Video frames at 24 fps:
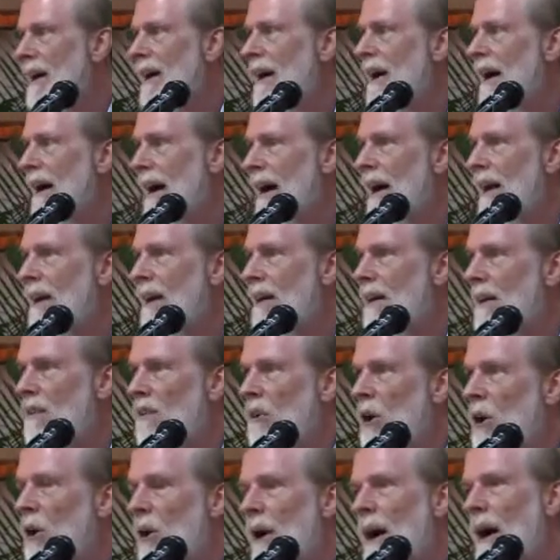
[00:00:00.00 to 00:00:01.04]
and
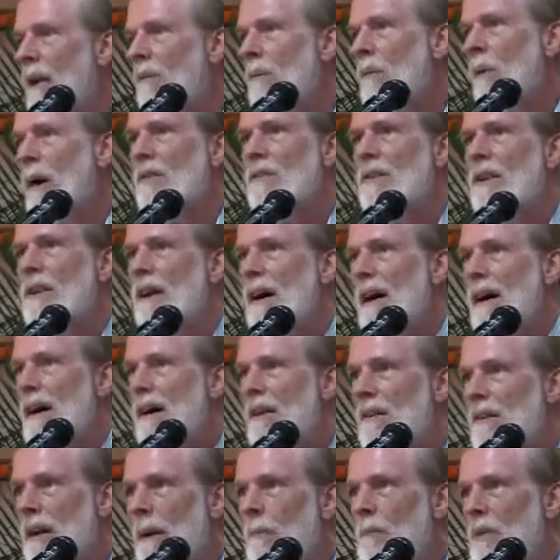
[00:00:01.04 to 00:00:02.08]
so on, what's
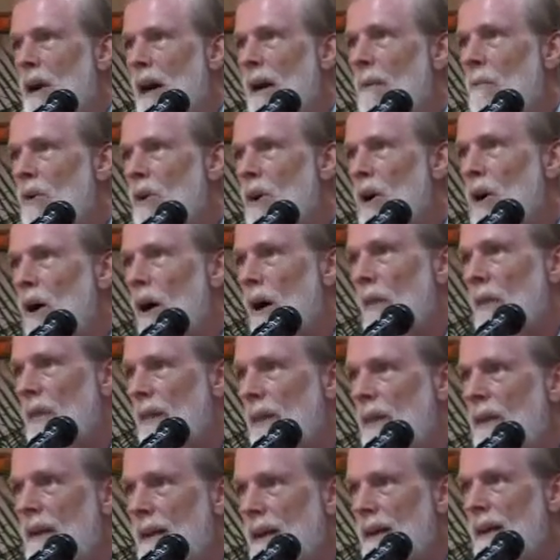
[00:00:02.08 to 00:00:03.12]
sometimes called
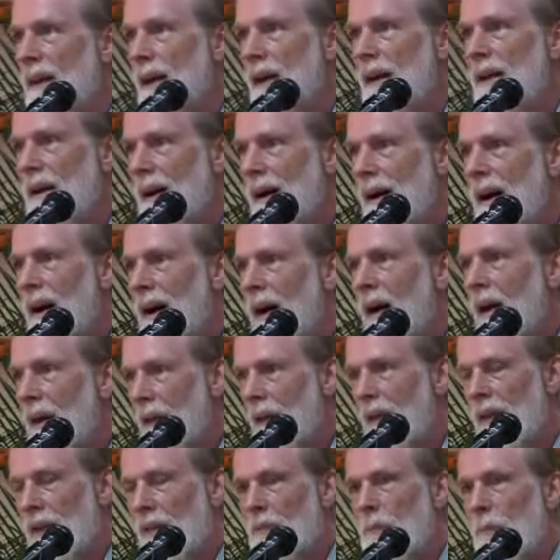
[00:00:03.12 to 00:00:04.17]
the
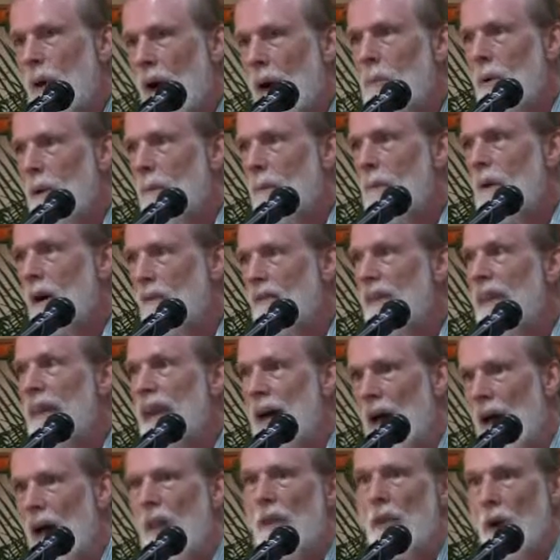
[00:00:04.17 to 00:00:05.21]
this problem of the
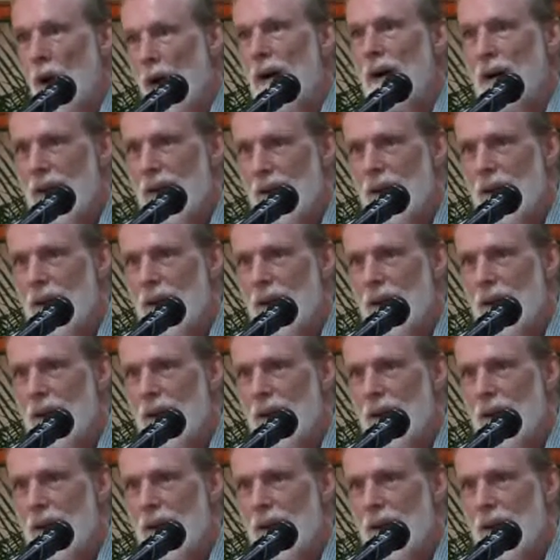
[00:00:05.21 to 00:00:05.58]
other,